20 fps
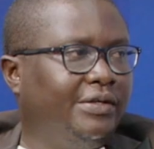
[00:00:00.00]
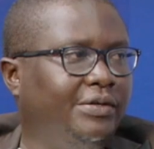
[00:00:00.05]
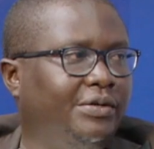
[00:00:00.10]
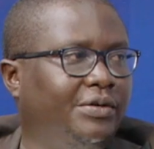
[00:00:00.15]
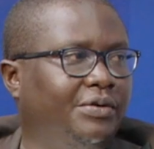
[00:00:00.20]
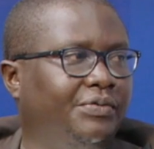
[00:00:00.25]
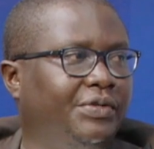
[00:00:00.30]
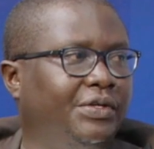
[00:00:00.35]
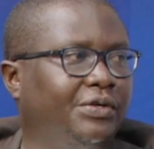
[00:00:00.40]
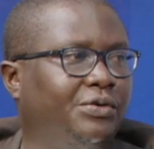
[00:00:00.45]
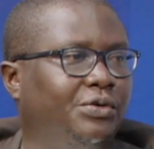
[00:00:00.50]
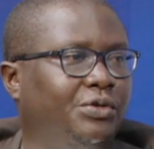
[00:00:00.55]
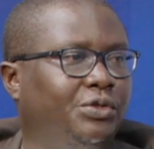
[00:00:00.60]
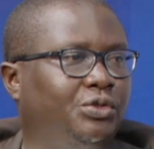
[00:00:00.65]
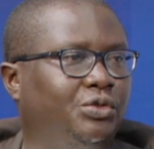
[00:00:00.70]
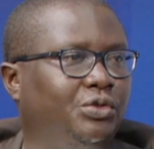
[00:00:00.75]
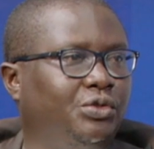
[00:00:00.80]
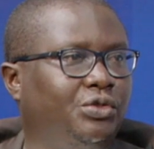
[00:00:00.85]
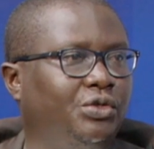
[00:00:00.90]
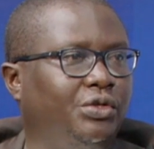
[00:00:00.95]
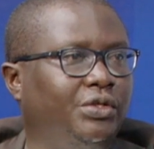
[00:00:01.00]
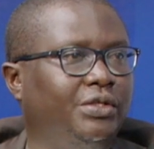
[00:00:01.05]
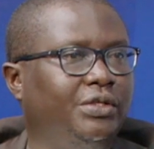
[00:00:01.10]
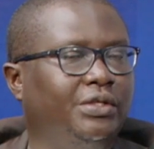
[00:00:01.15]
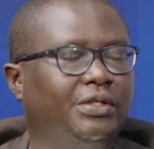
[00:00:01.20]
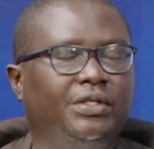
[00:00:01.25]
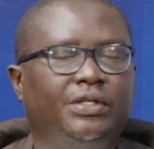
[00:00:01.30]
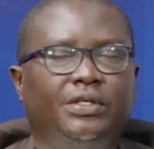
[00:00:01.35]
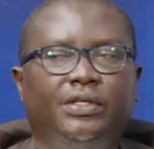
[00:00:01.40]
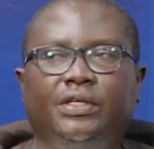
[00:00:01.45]
of the Constitution
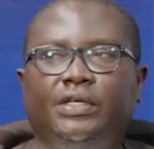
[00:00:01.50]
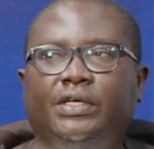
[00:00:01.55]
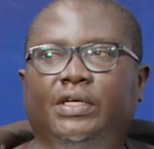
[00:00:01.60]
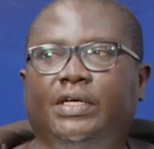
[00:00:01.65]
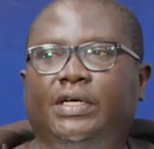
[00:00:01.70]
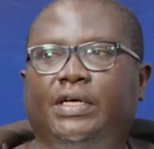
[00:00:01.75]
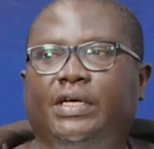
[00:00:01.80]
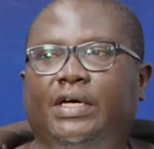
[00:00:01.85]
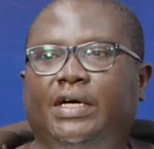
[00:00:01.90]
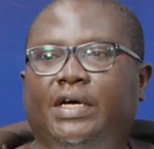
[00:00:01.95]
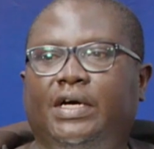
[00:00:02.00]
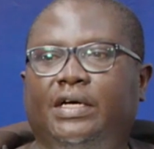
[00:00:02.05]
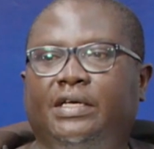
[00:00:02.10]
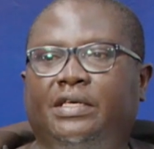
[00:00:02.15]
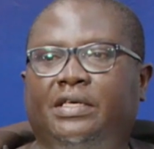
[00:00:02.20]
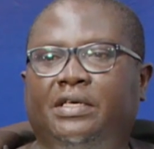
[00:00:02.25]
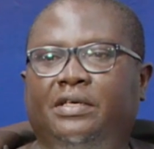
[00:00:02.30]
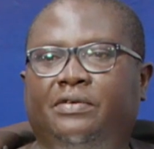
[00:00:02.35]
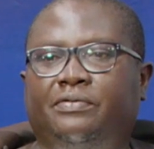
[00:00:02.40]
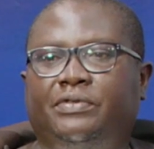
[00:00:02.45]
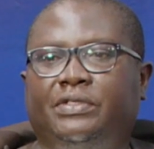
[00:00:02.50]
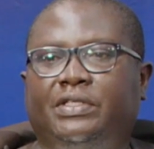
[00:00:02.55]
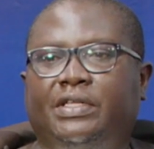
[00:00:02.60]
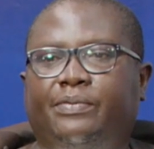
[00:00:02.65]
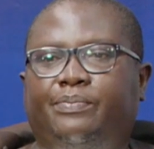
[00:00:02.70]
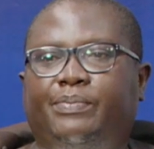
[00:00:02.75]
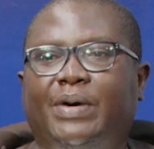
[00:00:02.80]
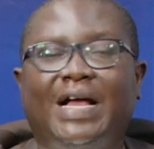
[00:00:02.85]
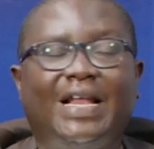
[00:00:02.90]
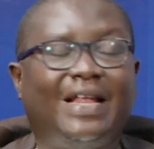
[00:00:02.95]
gives
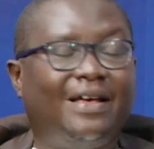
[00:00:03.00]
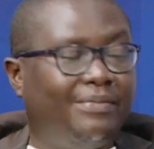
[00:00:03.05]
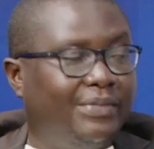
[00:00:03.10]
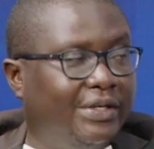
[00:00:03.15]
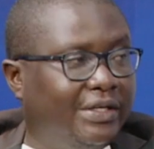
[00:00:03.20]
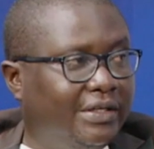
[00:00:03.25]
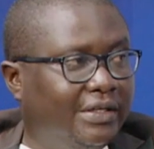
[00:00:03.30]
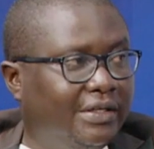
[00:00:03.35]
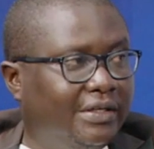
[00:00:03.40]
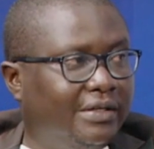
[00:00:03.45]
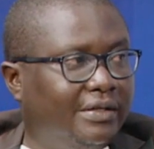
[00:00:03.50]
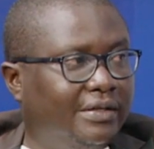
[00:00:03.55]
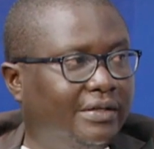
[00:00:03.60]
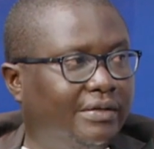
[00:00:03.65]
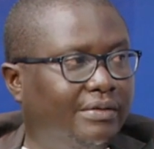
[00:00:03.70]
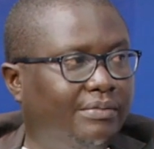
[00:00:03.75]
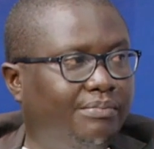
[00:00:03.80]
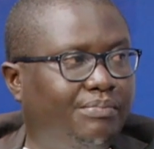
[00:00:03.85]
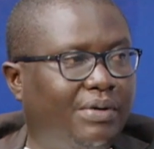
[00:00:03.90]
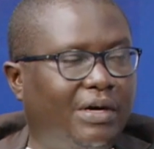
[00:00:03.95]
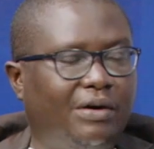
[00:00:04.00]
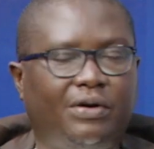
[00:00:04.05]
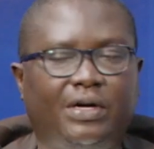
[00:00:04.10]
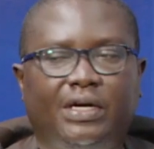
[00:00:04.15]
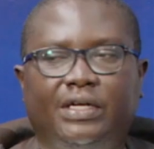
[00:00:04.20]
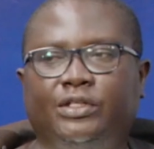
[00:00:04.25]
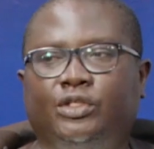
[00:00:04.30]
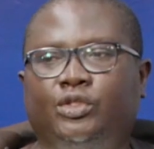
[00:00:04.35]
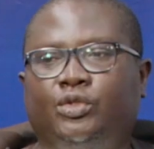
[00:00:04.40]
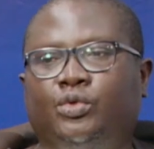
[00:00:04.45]
the parliament
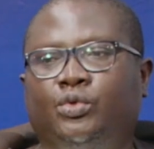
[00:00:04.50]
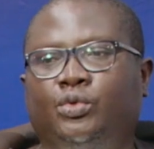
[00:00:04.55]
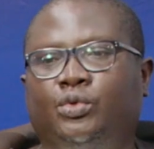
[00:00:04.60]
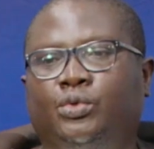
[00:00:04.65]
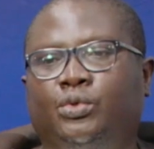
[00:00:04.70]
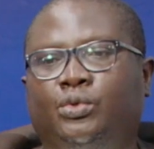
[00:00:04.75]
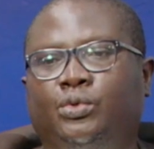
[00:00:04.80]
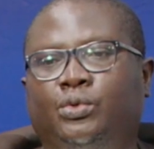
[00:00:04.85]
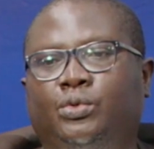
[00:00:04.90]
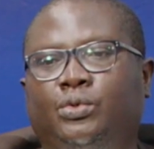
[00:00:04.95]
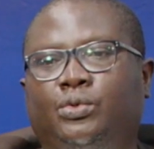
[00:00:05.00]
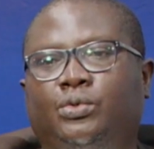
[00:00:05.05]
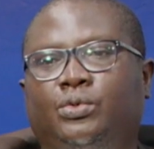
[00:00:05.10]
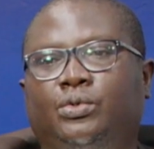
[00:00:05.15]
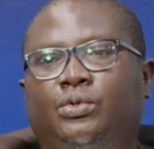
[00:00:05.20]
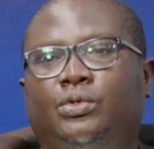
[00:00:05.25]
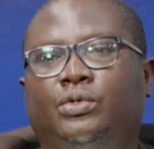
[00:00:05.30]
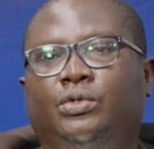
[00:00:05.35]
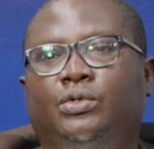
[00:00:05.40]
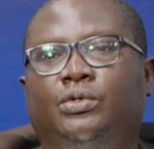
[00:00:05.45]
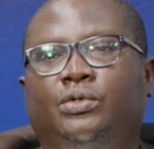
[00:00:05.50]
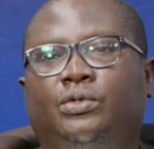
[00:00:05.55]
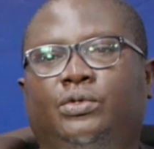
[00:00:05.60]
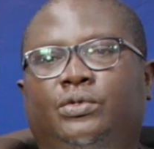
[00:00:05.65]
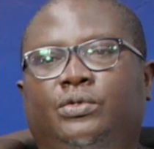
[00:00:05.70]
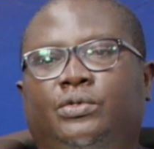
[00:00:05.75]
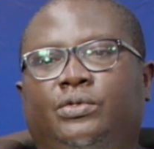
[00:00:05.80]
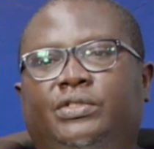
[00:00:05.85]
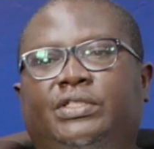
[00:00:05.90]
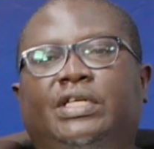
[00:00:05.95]
powers to
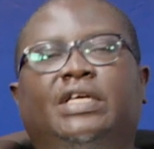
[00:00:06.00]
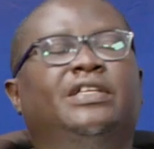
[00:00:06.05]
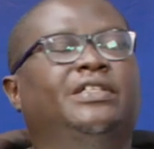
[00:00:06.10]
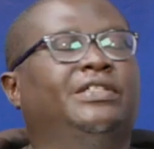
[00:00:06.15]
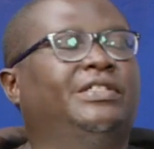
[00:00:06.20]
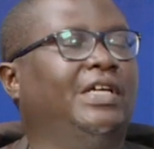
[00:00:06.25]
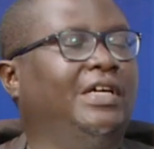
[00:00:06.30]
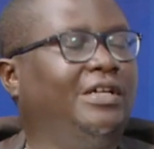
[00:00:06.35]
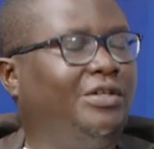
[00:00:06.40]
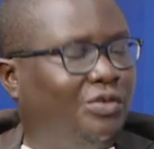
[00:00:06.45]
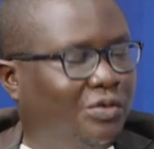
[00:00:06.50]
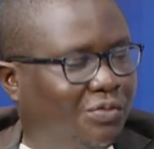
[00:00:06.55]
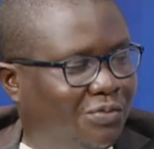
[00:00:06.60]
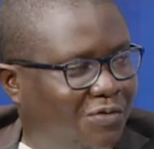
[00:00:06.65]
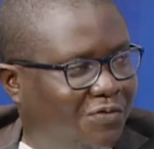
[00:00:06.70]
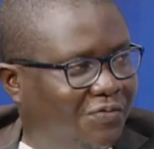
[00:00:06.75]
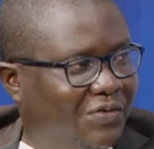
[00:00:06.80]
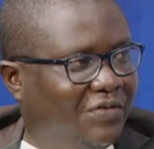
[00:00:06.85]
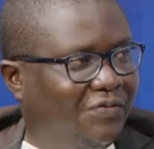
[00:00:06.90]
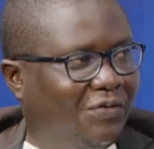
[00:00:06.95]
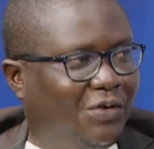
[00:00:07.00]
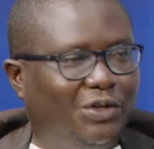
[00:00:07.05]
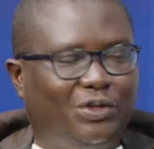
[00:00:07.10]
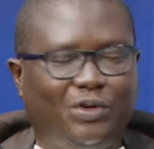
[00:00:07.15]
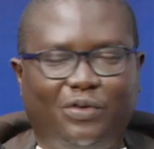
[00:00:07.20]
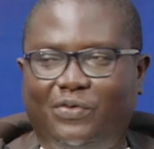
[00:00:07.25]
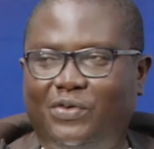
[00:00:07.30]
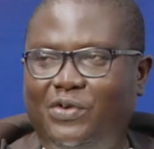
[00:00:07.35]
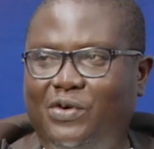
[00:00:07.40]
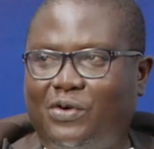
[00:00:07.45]
censor, to move a
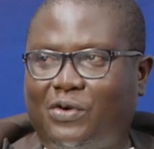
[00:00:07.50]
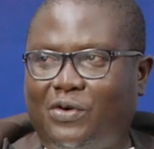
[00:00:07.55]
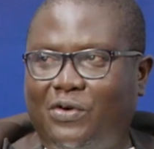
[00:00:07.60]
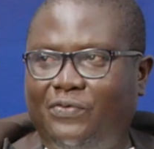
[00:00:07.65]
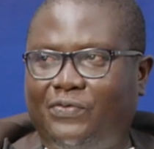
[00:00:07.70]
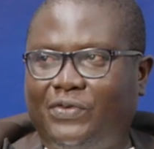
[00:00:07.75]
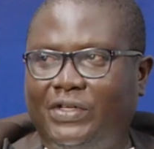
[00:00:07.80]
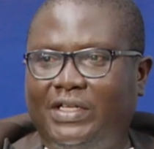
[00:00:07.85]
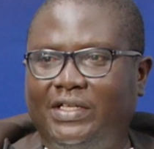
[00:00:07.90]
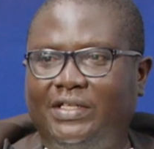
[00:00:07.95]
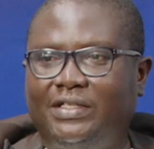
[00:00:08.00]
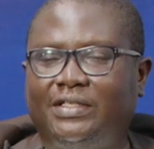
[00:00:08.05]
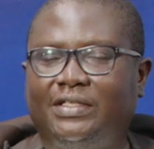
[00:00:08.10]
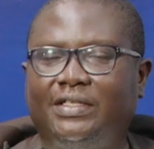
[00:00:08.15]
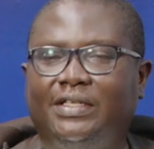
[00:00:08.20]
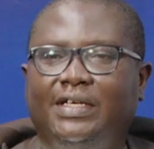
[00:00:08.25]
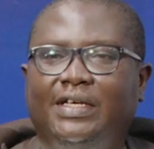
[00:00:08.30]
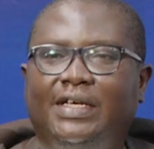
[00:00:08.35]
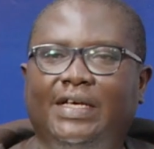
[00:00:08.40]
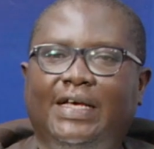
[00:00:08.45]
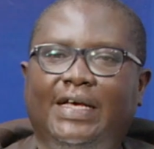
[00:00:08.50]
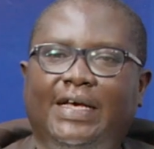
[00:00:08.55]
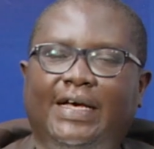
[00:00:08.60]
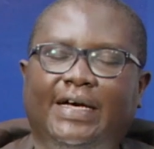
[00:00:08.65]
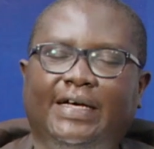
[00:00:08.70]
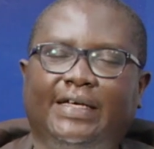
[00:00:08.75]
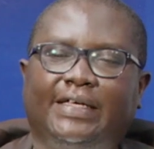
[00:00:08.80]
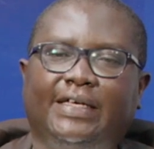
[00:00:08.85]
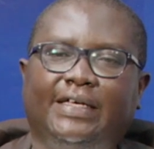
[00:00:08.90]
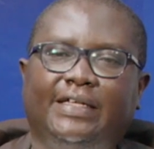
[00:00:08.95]
vote of no confidence
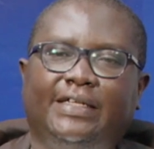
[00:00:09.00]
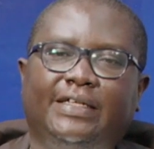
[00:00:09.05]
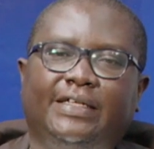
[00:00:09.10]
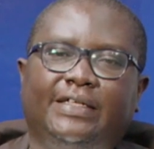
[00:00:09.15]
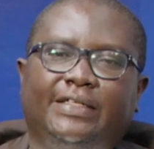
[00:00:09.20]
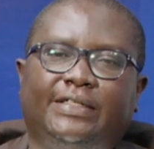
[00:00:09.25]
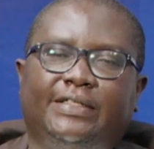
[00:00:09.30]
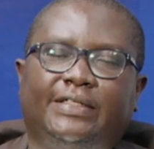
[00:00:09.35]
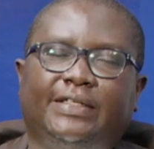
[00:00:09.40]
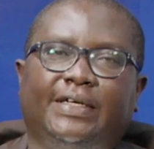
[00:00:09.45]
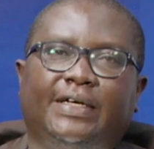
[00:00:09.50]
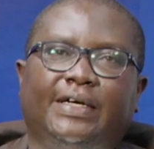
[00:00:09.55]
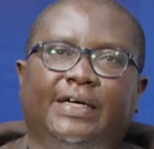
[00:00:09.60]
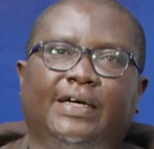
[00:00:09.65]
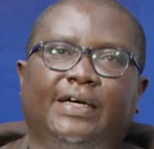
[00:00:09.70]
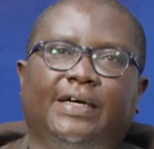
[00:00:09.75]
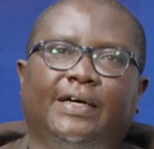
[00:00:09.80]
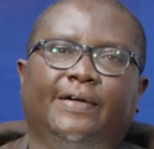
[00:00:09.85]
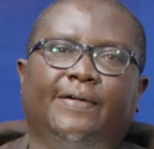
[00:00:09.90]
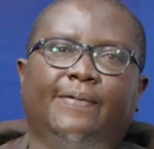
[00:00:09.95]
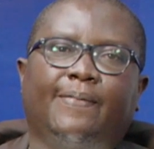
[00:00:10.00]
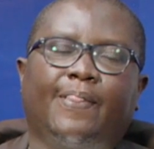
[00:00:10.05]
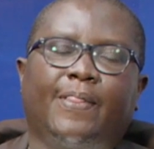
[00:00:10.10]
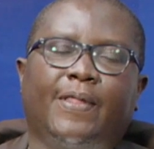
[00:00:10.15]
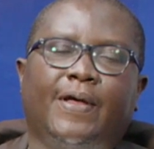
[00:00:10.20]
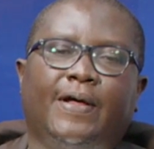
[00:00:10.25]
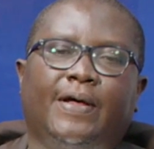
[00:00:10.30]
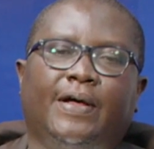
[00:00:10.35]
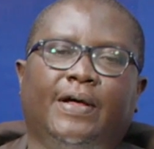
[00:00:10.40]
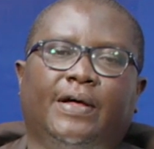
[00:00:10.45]
against a
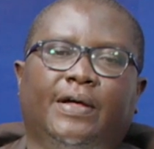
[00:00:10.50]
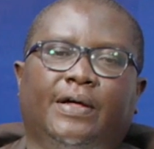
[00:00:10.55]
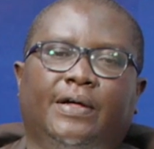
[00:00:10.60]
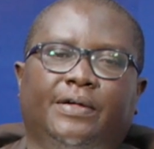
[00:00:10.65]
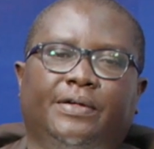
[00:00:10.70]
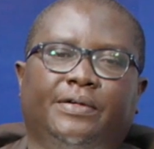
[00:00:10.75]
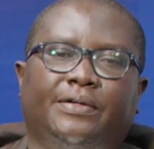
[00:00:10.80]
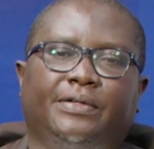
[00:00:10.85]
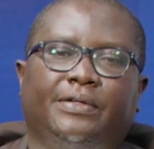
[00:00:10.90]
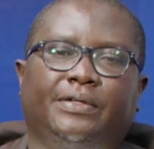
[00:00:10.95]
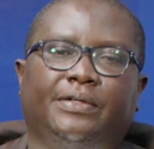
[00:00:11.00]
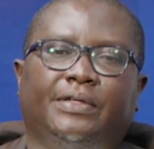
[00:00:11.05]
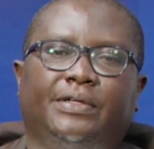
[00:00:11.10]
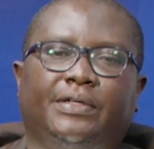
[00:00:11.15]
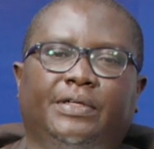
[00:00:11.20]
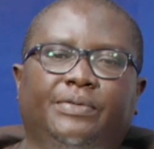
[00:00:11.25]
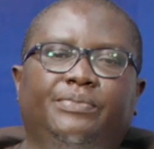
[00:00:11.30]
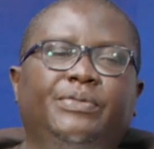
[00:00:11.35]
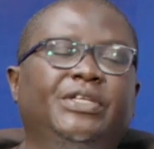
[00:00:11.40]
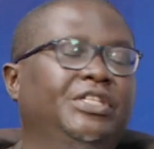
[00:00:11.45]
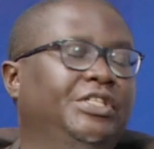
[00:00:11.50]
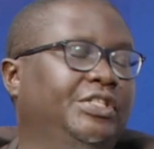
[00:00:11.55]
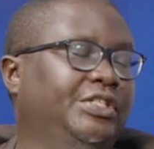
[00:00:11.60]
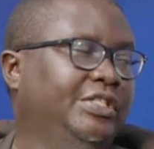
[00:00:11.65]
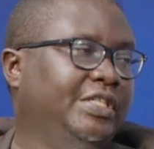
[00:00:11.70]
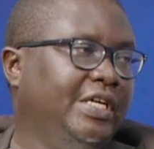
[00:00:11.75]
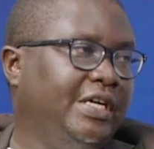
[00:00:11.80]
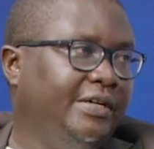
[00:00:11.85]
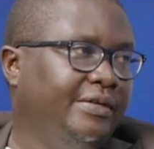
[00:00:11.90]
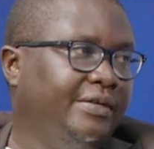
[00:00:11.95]
minister.